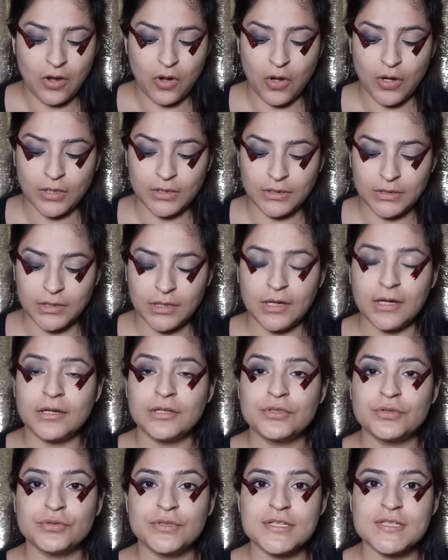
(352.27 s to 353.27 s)
on
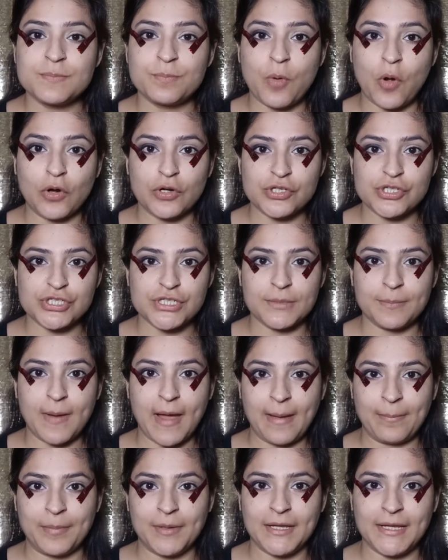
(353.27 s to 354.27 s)
to the sponge tip
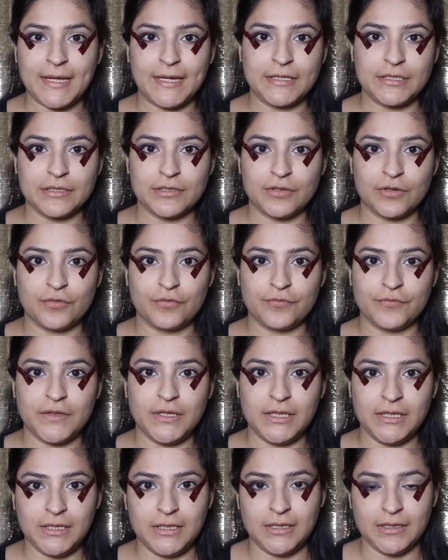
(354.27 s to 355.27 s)
applicator of
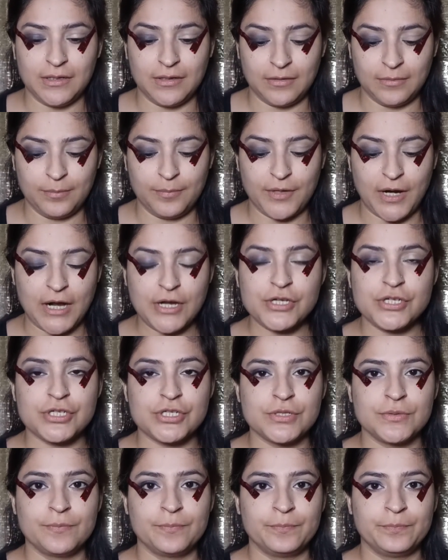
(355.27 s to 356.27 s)
the
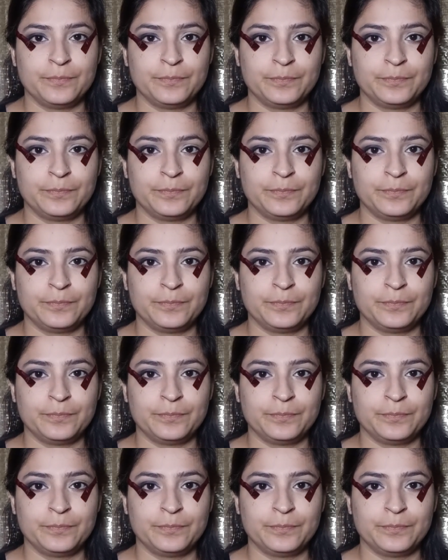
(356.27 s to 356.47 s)
brush.